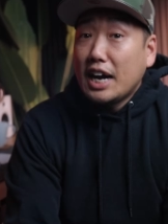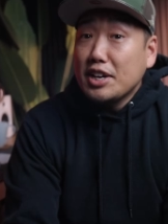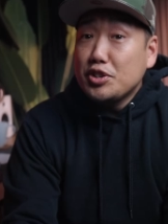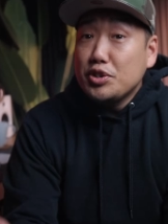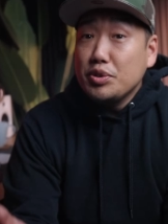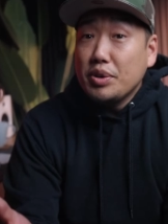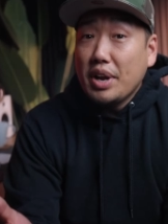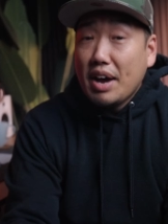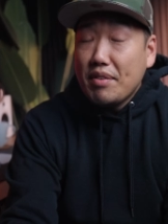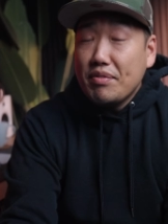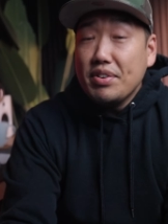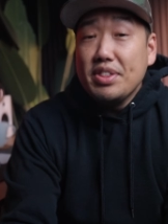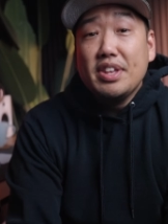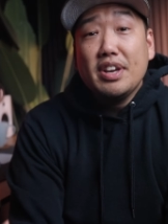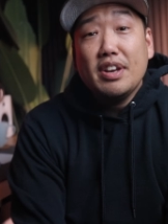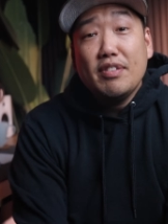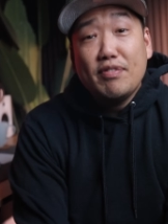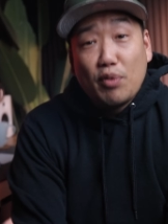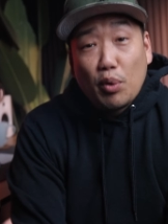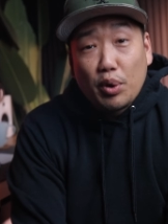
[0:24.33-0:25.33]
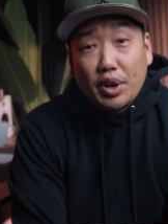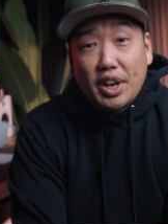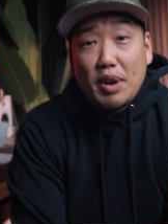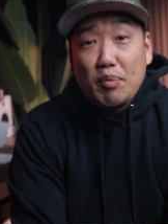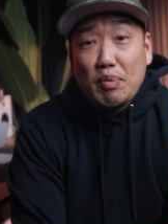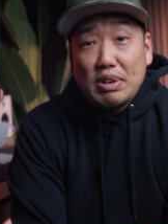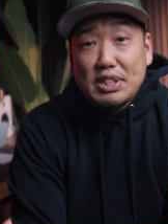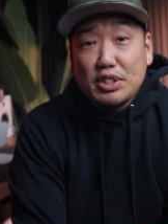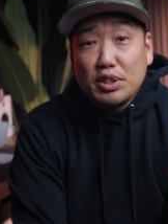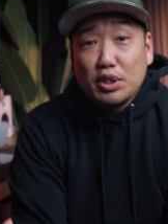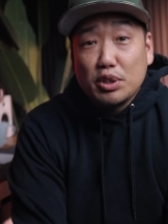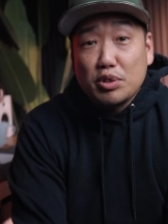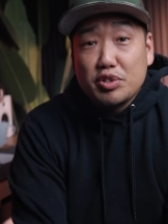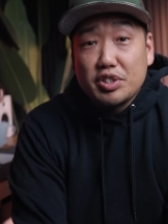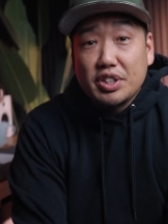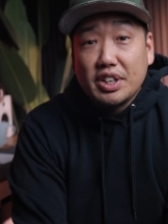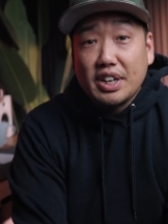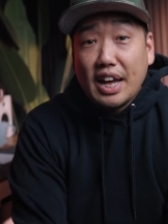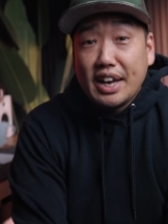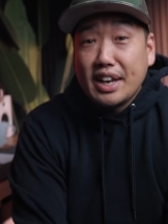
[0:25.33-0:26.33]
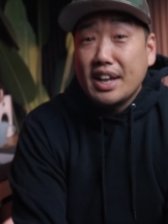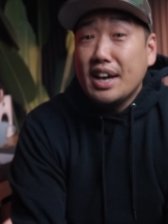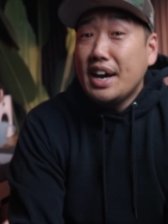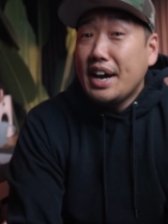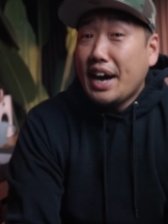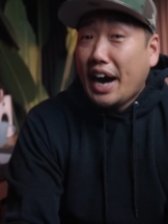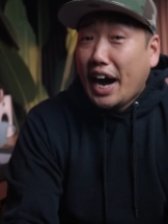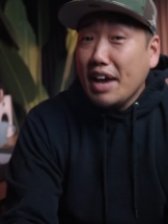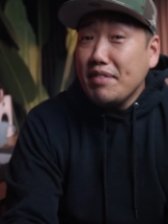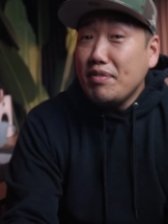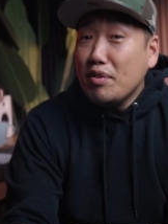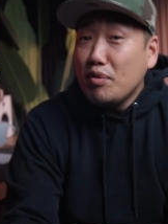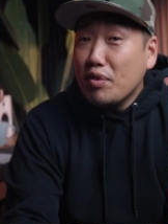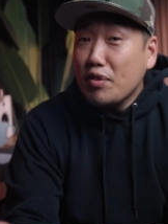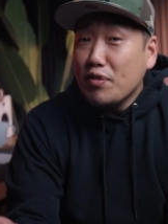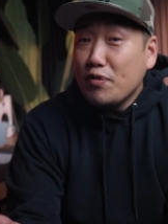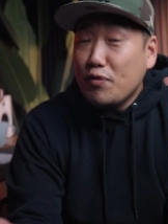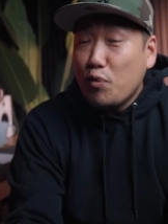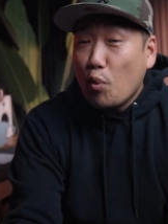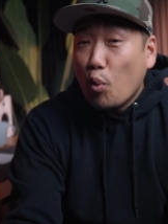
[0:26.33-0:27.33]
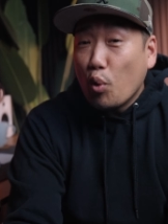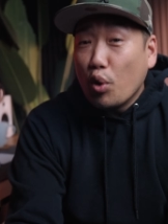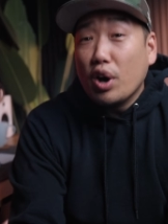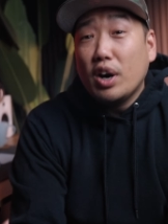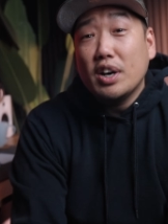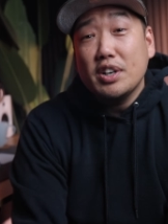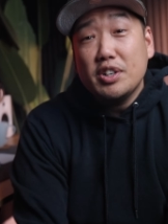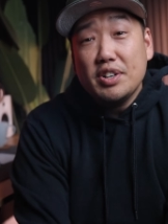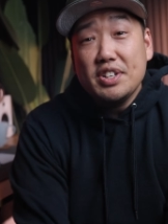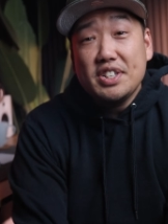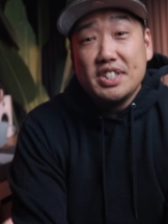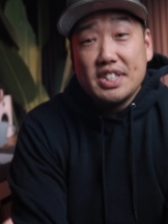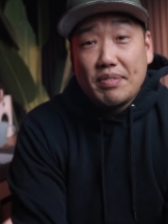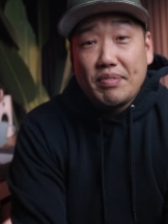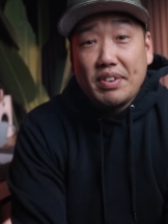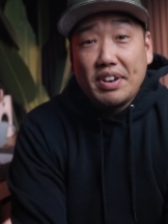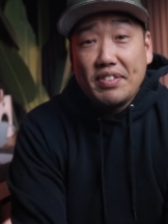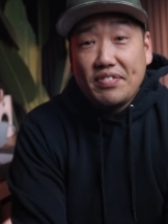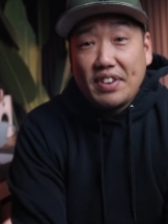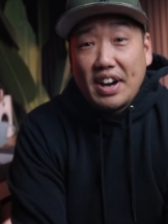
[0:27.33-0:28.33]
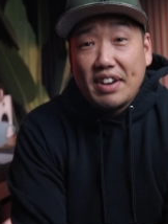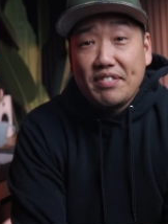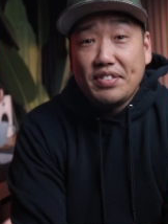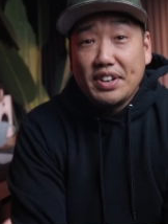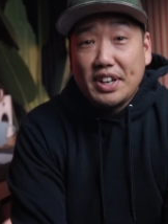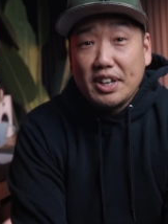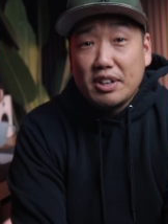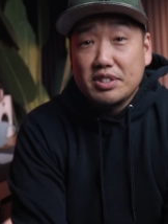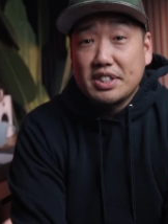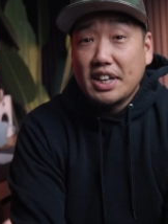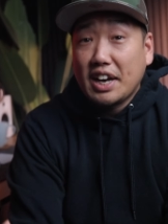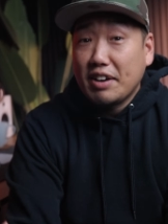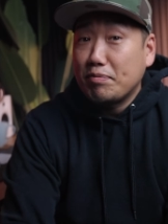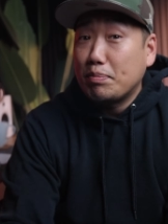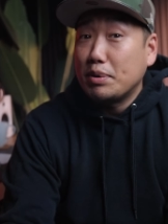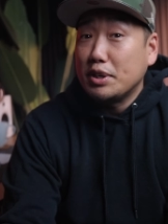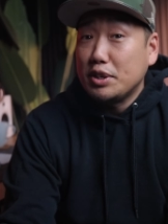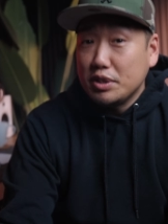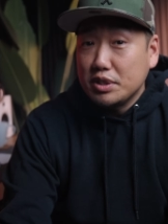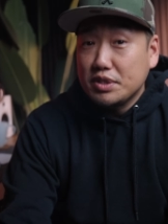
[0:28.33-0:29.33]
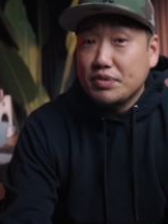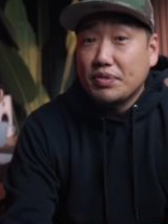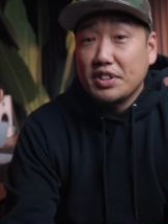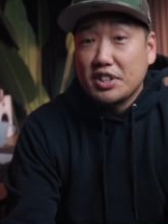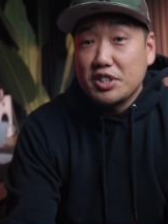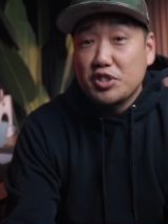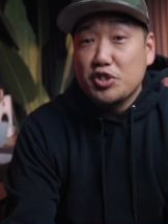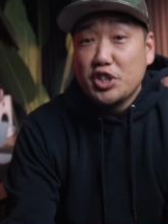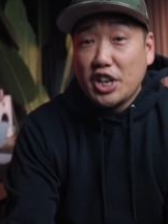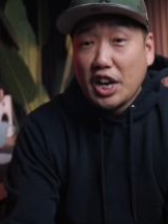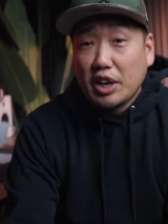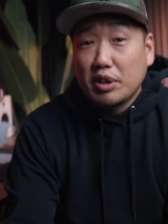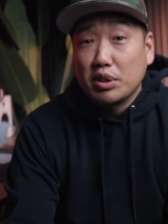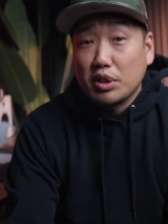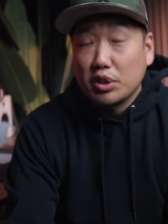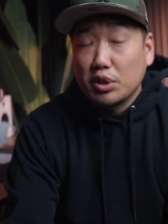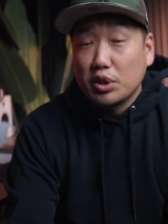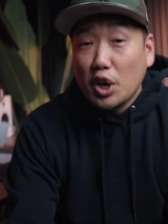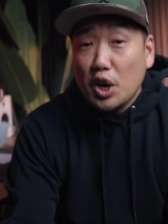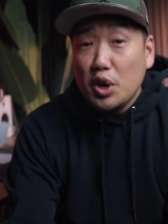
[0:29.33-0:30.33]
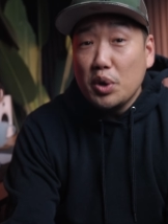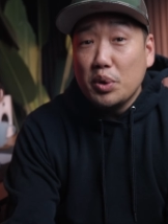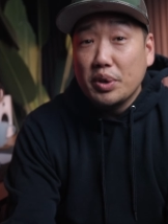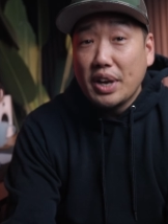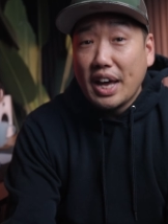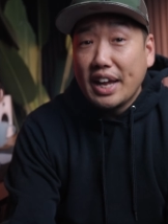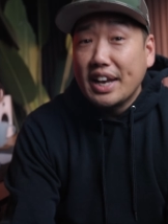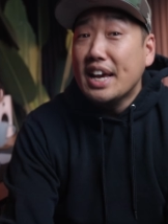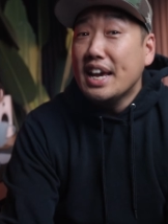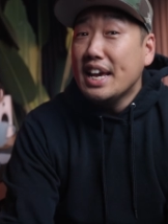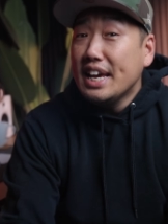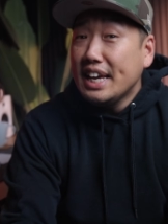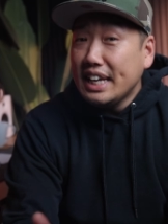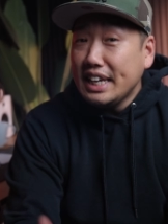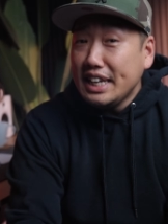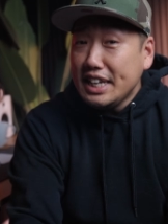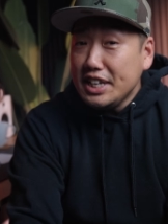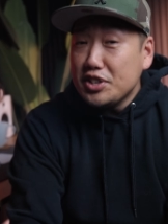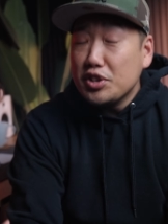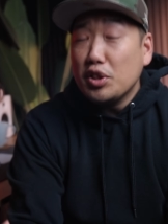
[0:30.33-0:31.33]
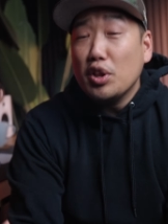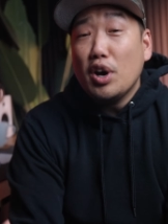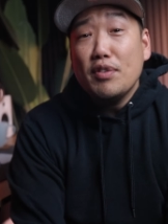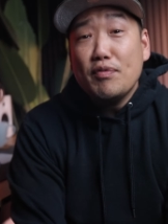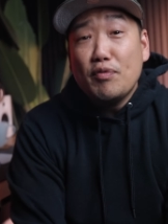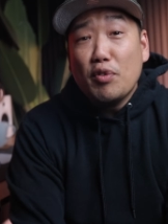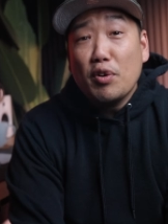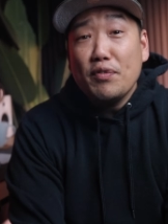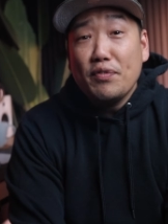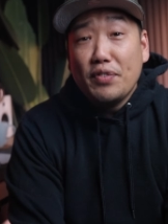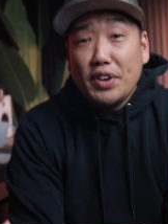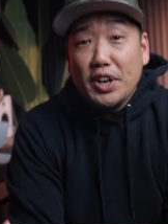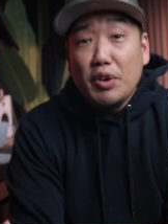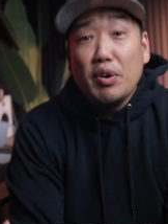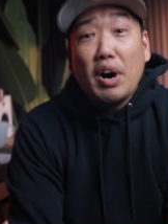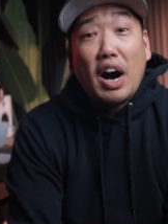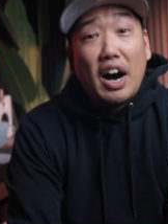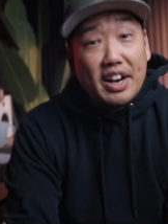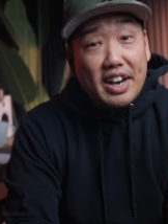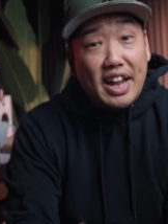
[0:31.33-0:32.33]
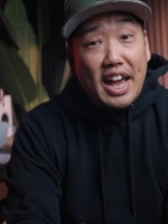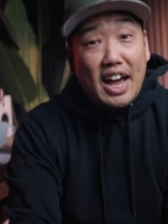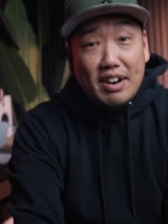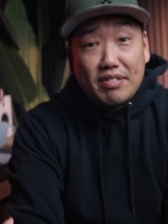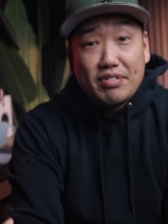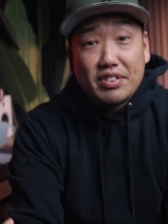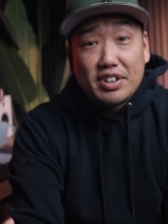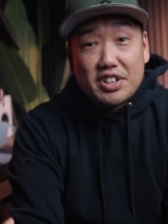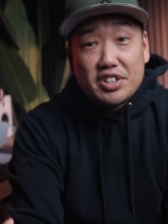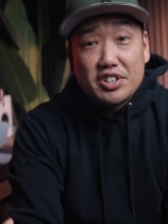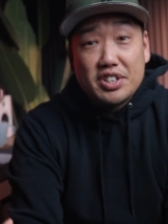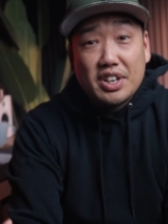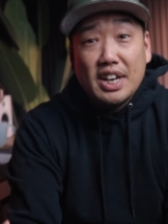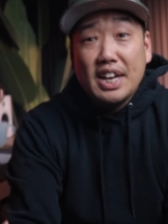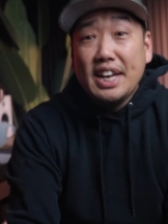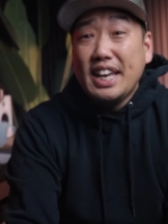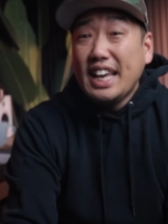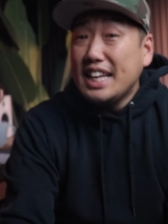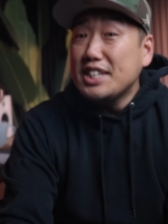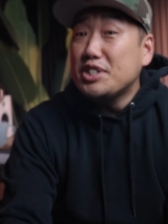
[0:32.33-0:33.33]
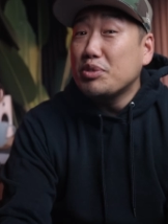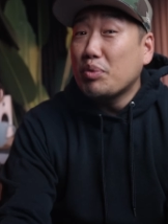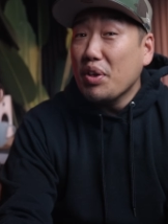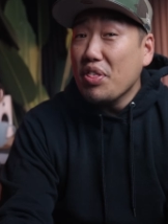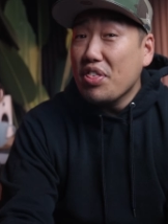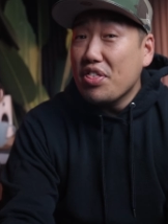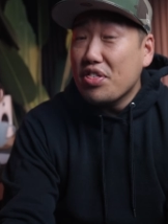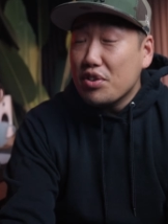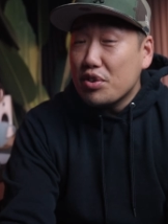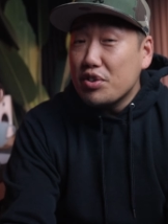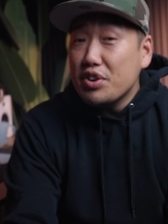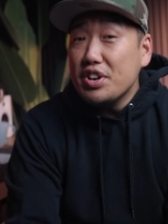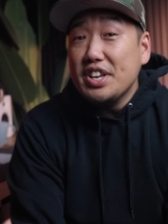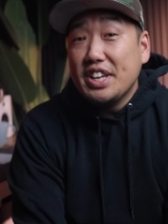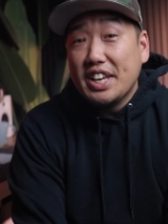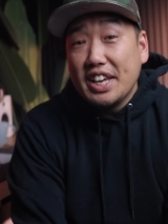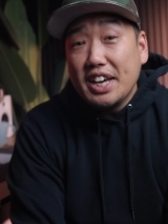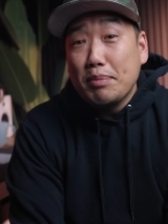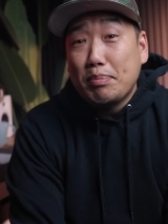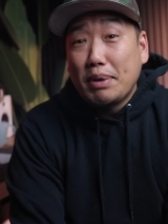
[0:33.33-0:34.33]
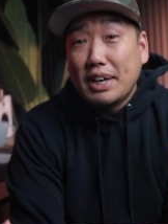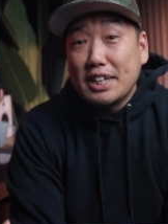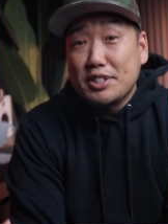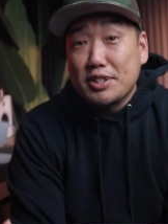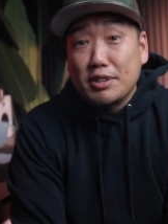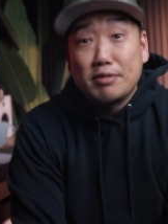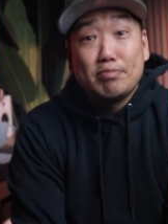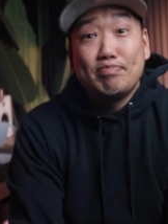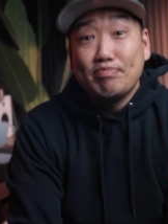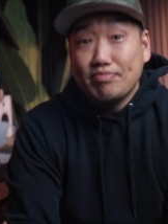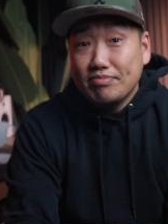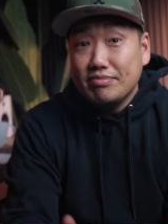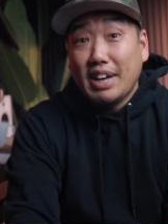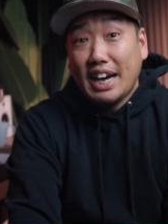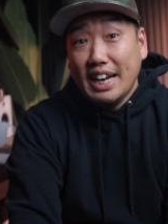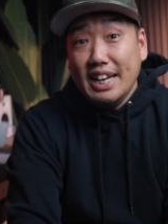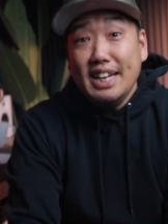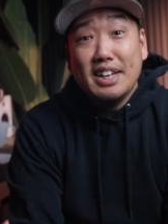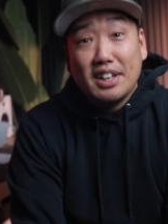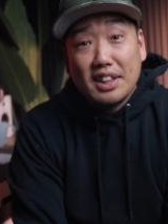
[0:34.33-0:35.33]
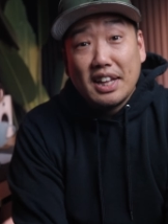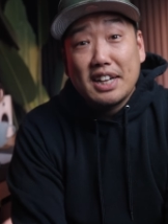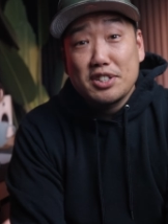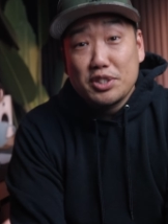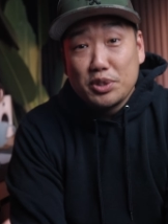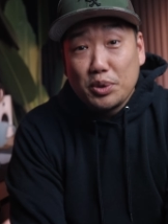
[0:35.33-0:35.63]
I shoot everything in 4K resolution and I have over 475 videos that I've produced for this channel alone and each long form video on average is around 30 gigabytes, so I need a lot of